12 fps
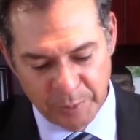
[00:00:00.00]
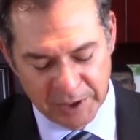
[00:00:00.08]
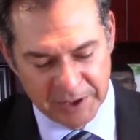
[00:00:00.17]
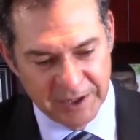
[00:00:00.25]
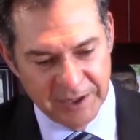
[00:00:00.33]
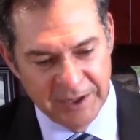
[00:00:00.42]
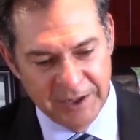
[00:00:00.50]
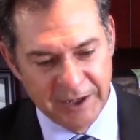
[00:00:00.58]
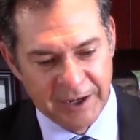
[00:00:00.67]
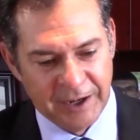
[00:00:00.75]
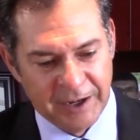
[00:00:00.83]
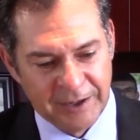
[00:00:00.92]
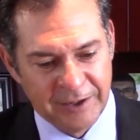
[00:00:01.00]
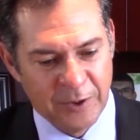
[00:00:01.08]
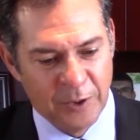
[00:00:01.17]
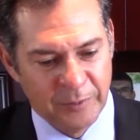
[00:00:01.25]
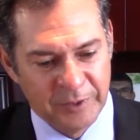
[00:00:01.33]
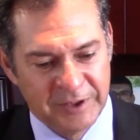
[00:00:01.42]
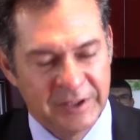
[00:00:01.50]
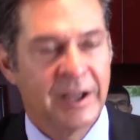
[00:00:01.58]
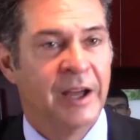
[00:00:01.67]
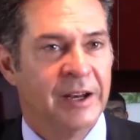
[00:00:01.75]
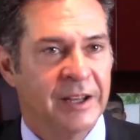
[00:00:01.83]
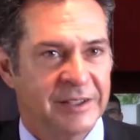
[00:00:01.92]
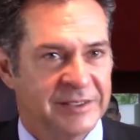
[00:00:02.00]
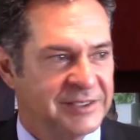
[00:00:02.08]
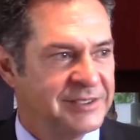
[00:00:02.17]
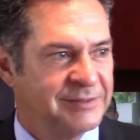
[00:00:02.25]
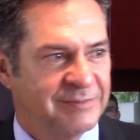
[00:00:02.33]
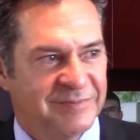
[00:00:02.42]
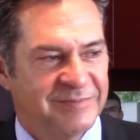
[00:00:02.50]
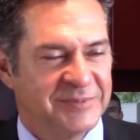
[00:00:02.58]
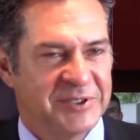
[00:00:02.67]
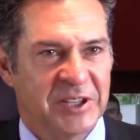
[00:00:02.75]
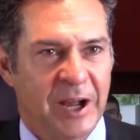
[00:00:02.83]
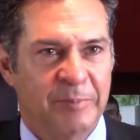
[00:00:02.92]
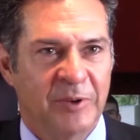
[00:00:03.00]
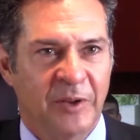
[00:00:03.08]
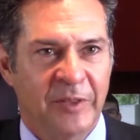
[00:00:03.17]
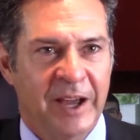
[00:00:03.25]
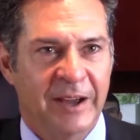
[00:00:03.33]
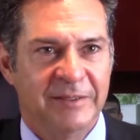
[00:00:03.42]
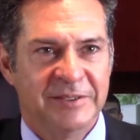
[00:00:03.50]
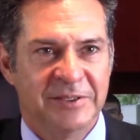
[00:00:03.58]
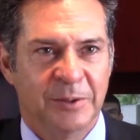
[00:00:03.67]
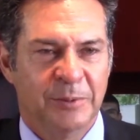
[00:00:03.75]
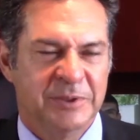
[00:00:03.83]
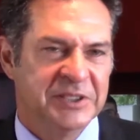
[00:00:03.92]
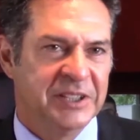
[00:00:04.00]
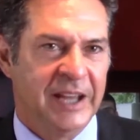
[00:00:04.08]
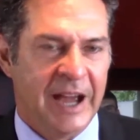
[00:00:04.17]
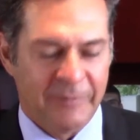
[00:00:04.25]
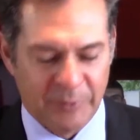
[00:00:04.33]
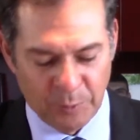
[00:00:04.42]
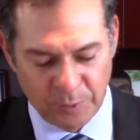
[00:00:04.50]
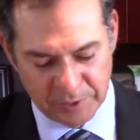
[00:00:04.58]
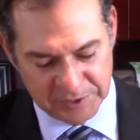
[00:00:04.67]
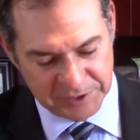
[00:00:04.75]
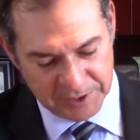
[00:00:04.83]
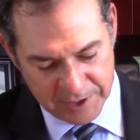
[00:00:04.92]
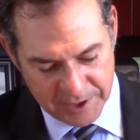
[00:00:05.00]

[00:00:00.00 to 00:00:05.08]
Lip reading: But COVID kind of has stopped all that. So we'll see afterwards.